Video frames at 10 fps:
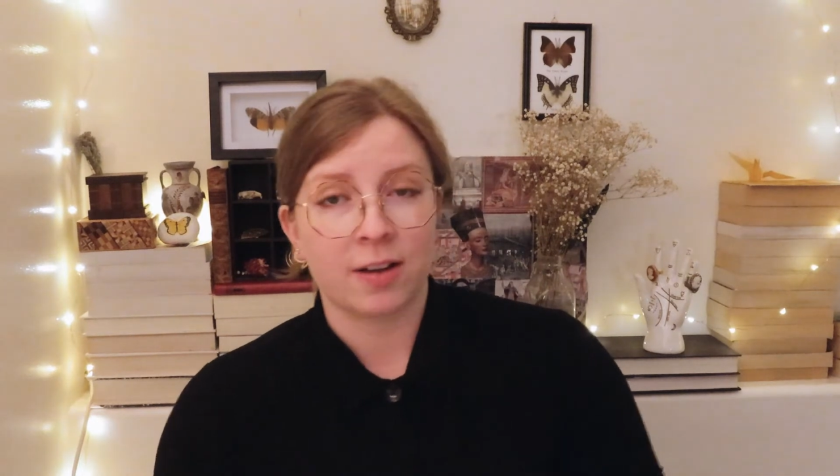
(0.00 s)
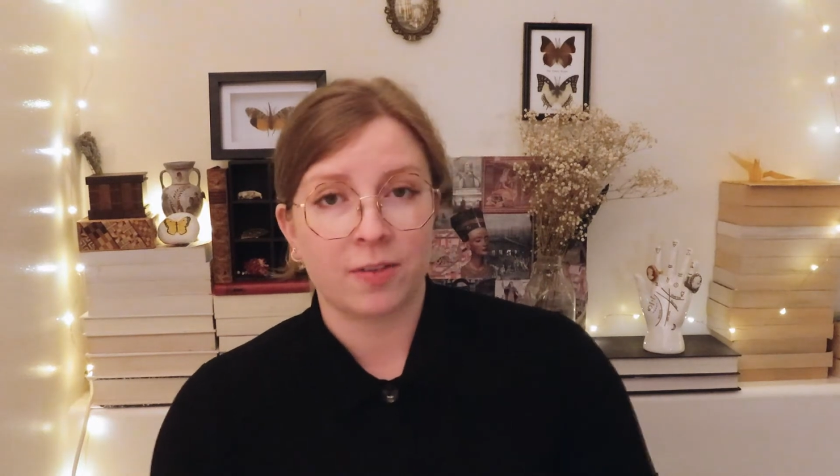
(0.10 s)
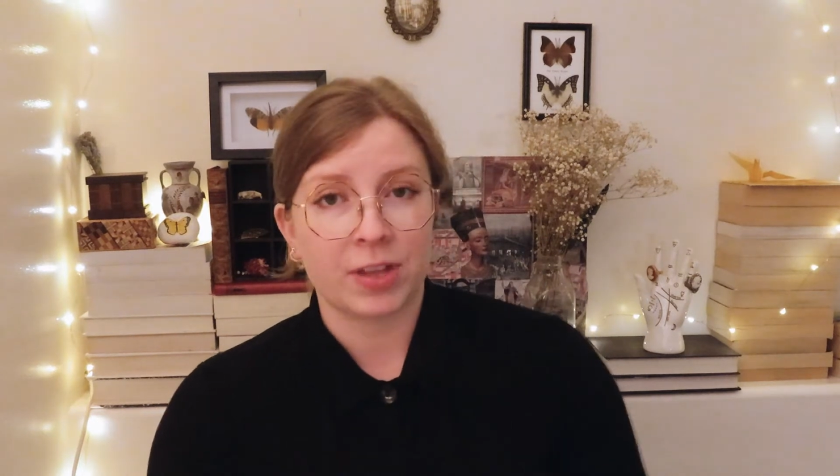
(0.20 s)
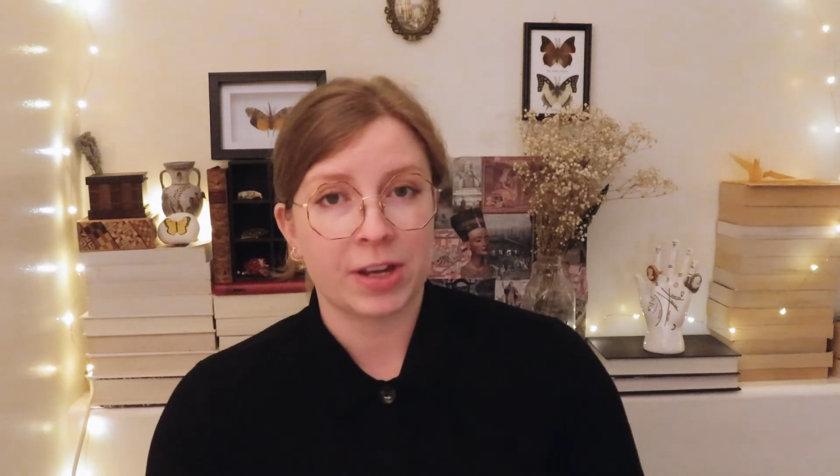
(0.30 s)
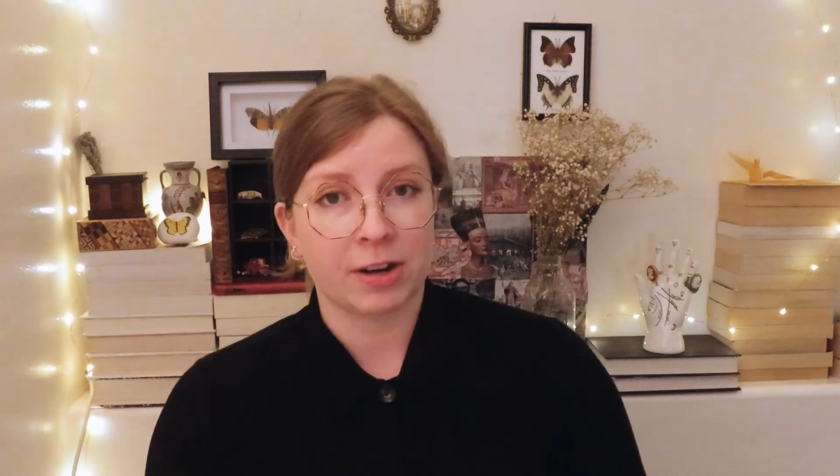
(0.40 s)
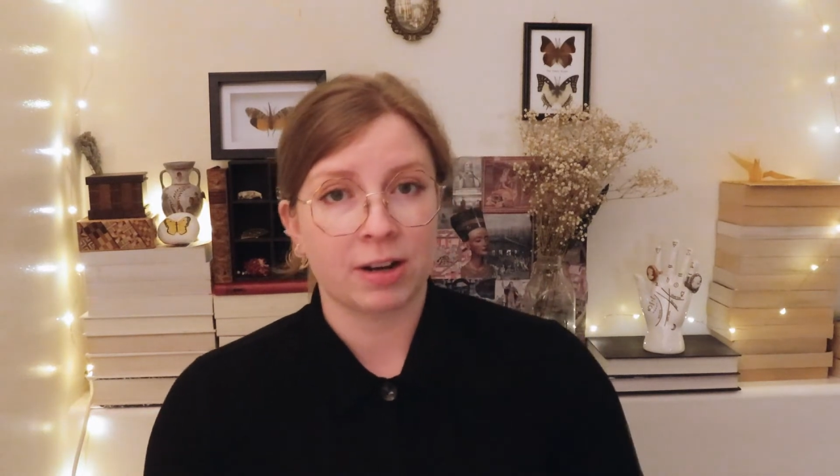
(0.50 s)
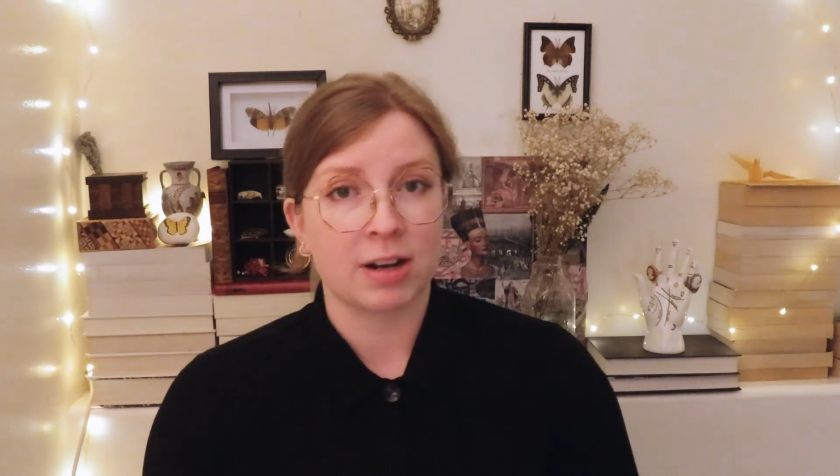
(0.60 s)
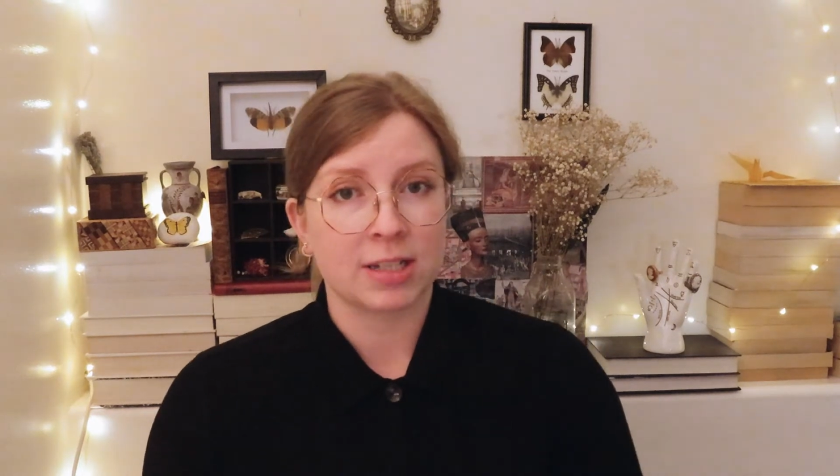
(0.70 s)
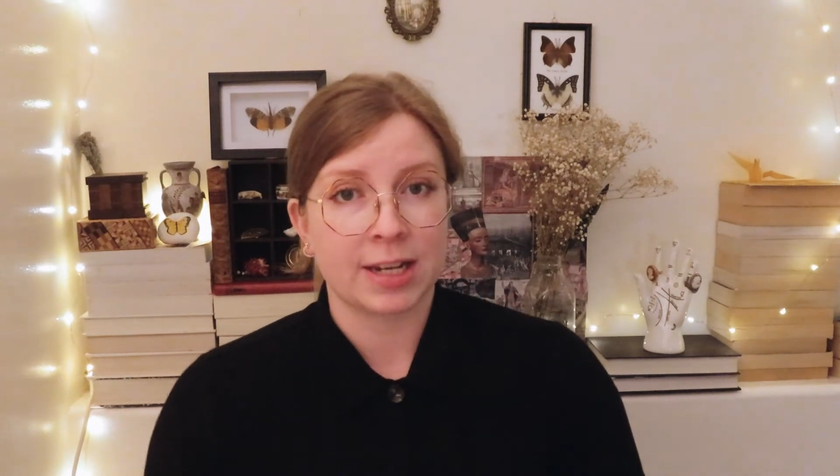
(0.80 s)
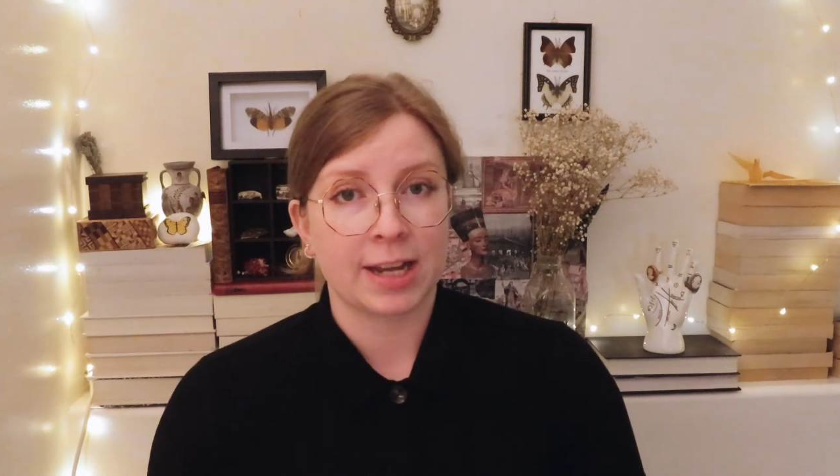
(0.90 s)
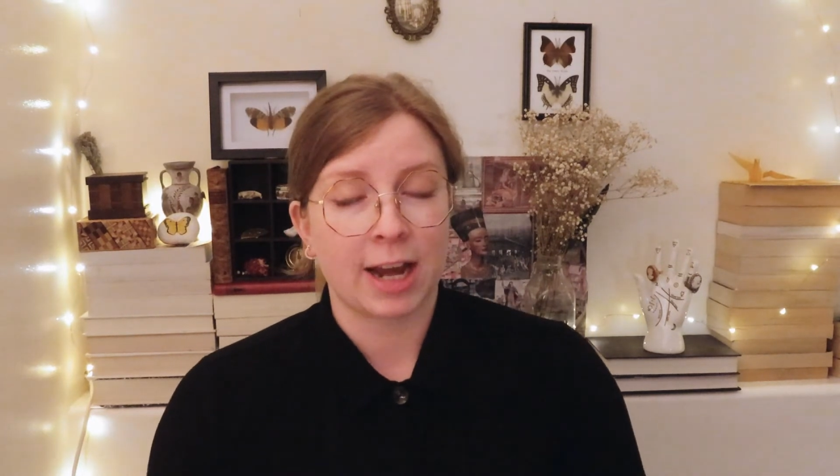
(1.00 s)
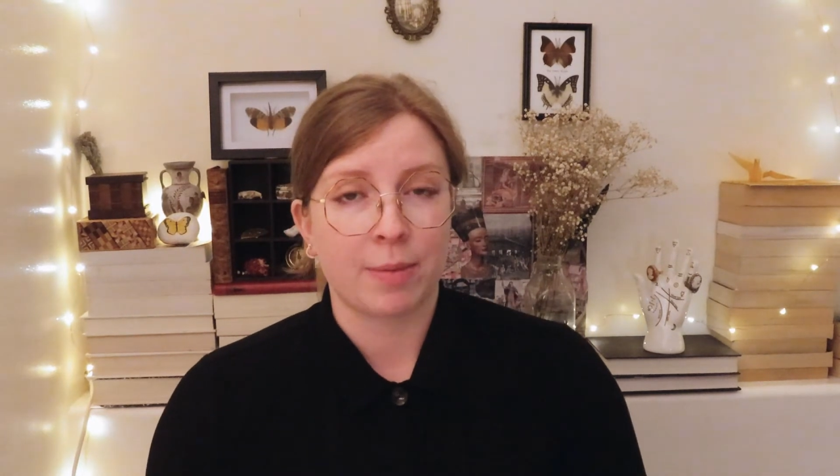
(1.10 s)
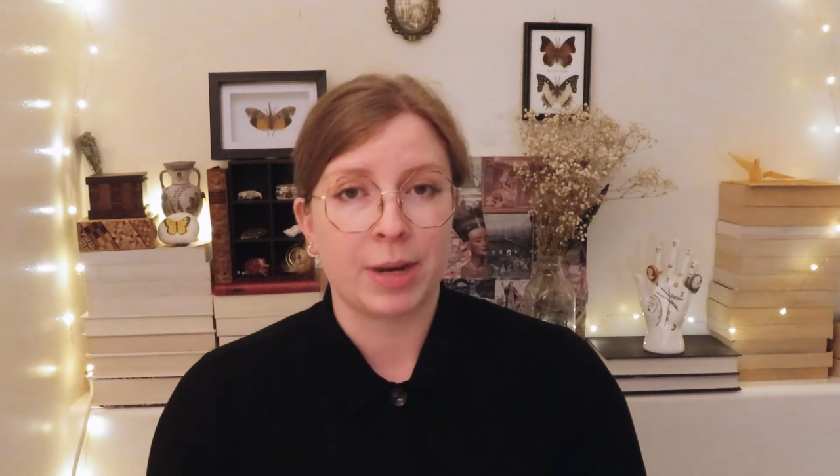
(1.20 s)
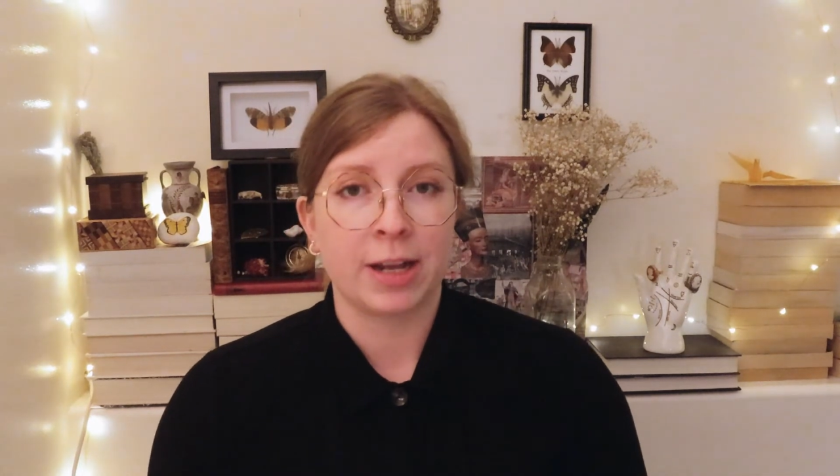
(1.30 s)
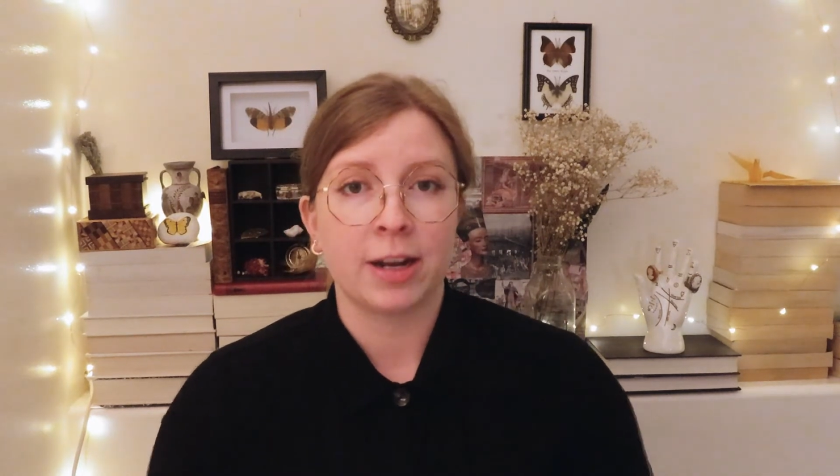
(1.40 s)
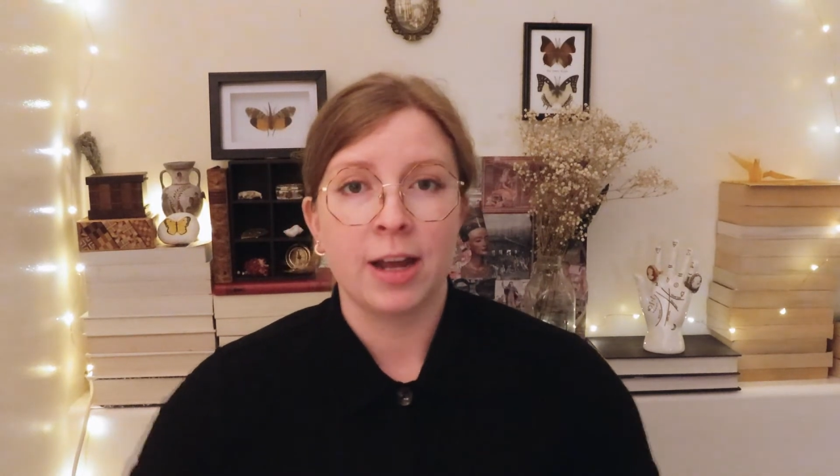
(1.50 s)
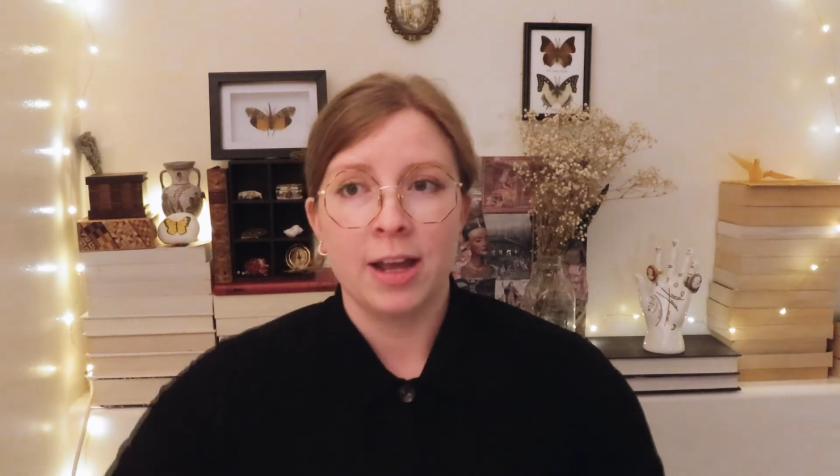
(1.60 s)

of the curiosity cabinet,